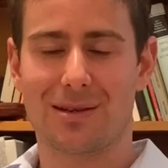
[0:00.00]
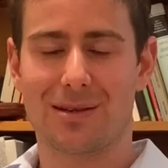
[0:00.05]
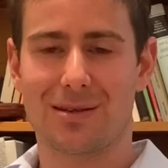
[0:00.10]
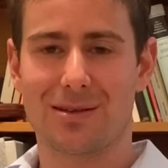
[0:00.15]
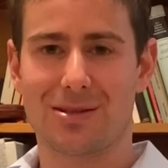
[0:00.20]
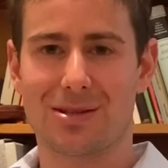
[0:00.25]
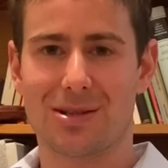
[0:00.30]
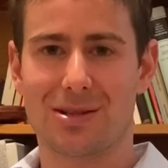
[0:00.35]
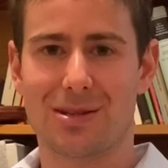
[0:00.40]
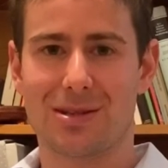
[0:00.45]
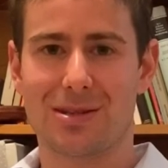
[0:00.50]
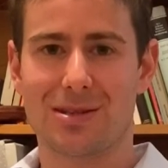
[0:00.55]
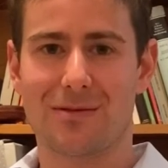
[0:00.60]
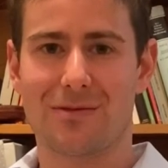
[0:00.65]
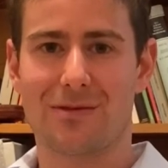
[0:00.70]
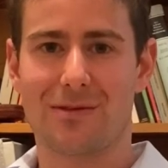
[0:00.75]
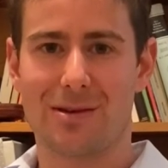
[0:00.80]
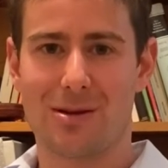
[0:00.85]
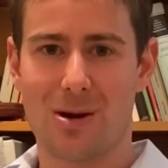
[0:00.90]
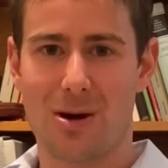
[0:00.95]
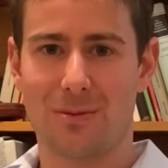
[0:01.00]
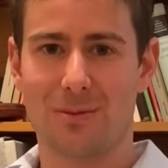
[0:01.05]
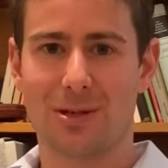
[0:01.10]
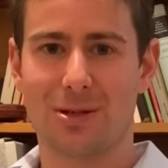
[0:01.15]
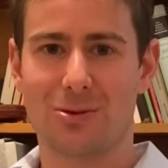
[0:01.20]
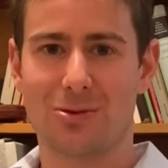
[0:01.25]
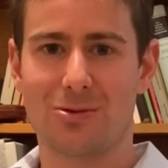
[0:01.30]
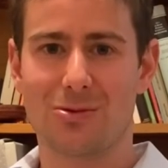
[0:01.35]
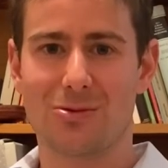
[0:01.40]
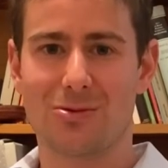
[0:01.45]
So there's a
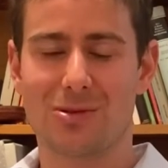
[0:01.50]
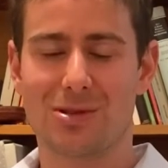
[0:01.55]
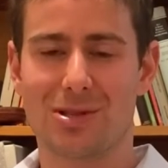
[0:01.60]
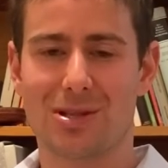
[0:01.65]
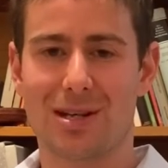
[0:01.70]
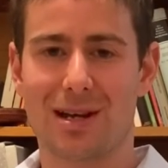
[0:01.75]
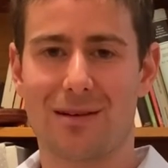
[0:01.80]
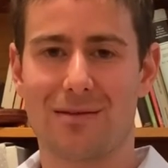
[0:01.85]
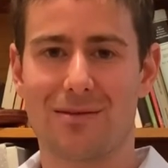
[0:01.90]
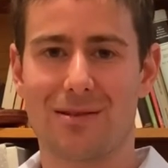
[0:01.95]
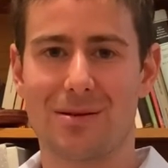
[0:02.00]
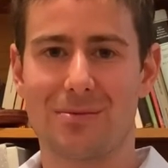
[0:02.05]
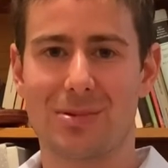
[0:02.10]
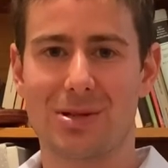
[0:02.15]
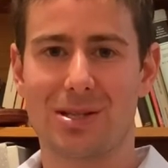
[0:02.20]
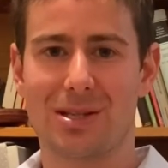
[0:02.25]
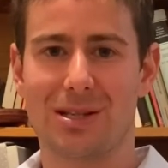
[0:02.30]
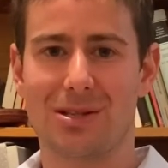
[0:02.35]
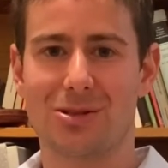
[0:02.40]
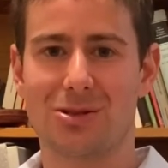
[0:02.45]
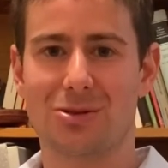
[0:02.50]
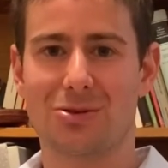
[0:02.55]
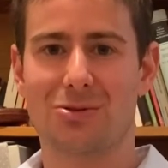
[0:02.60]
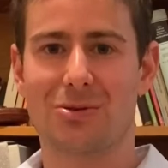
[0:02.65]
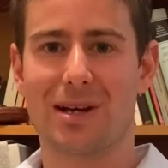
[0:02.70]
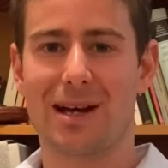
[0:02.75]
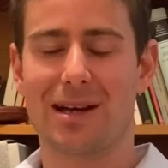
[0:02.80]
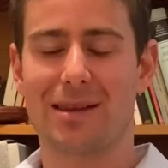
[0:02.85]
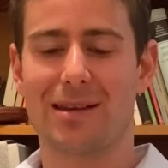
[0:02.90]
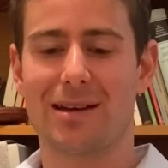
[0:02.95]
phenomenal discovery potential
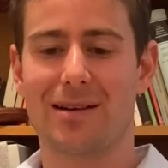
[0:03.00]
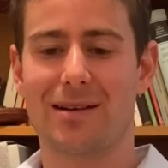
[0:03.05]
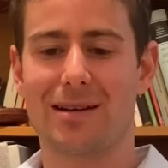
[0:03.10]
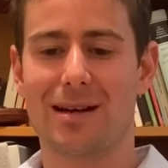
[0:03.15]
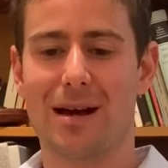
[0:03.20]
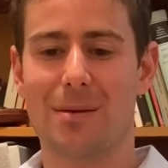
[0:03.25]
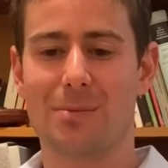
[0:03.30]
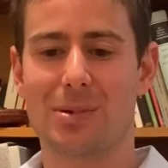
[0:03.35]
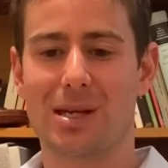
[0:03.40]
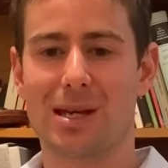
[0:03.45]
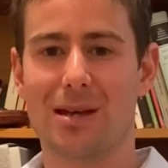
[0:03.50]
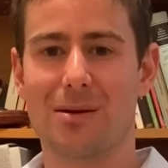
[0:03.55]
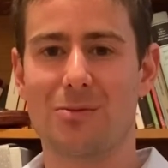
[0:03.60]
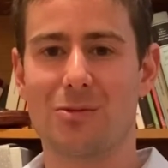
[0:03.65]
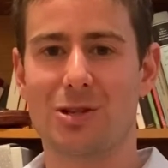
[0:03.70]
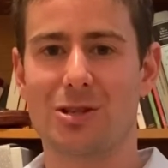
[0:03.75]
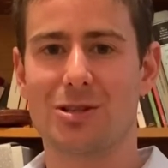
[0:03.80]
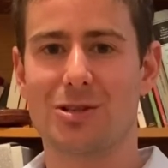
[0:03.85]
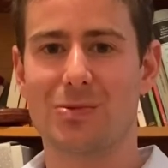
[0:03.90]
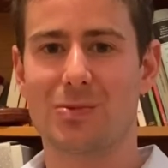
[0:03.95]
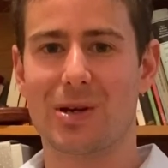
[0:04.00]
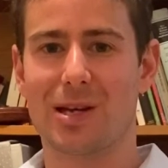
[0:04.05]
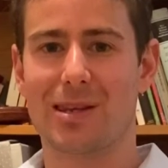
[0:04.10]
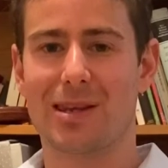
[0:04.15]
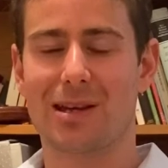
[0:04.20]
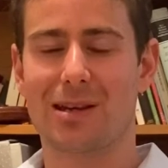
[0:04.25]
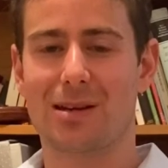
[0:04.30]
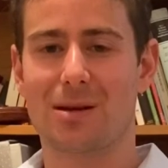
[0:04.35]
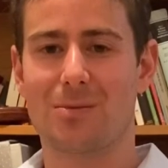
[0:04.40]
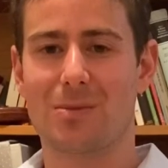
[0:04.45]
out there at RPM, which is where
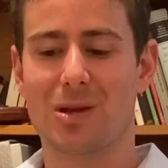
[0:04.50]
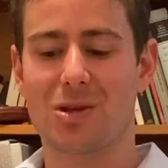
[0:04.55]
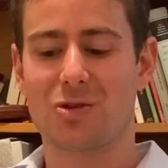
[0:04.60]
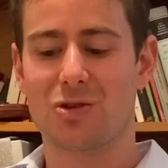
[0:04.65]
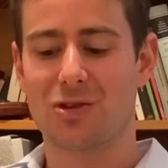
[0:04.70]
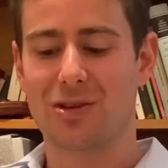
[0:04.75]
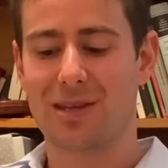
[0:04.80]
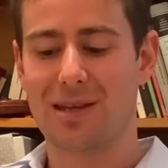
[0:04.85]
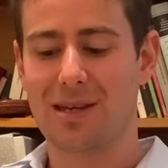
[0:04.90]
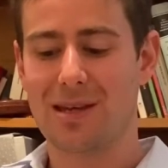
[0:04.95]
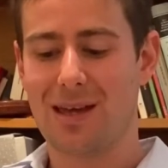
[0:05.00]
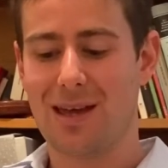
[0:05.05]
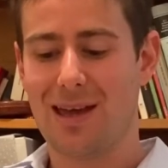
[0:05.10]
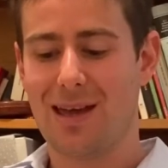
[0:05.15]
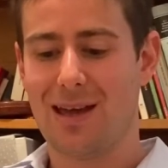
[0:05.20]
they're going to be drilling.